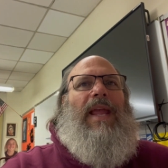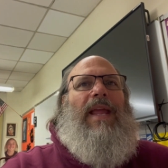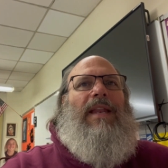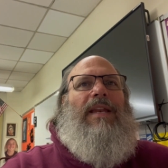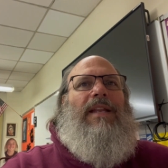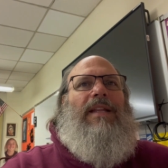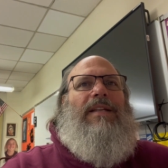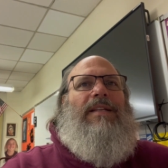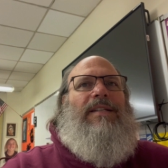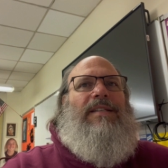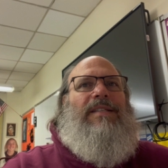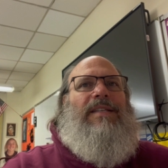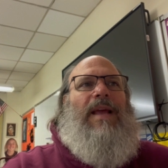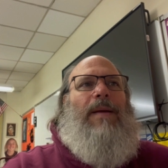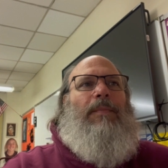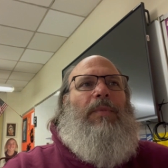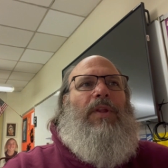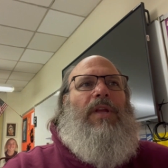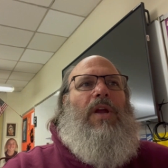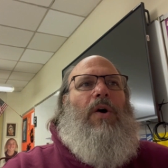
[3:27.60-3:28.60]
in an
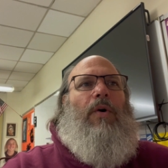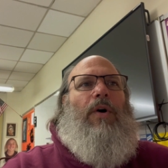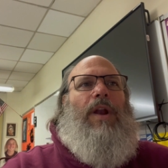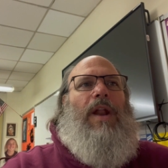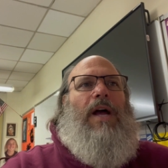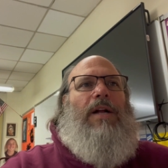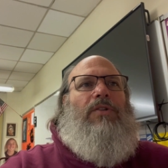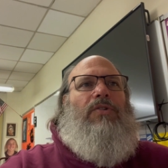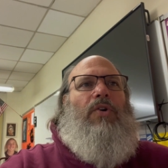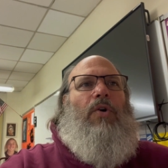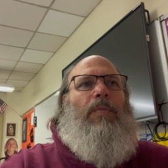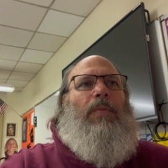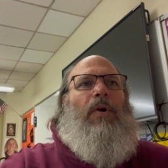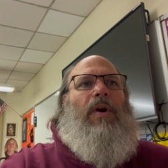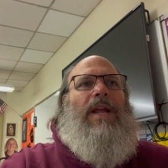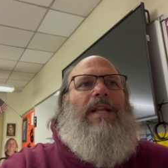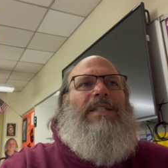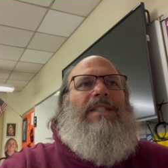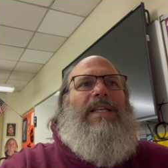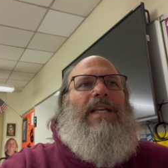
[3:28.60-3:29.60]
assembly on October
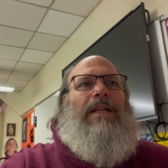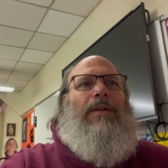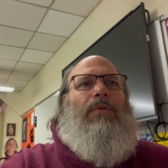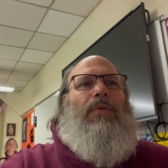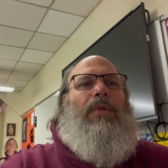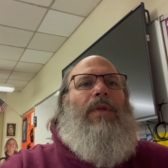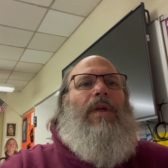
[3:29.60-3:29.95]
18th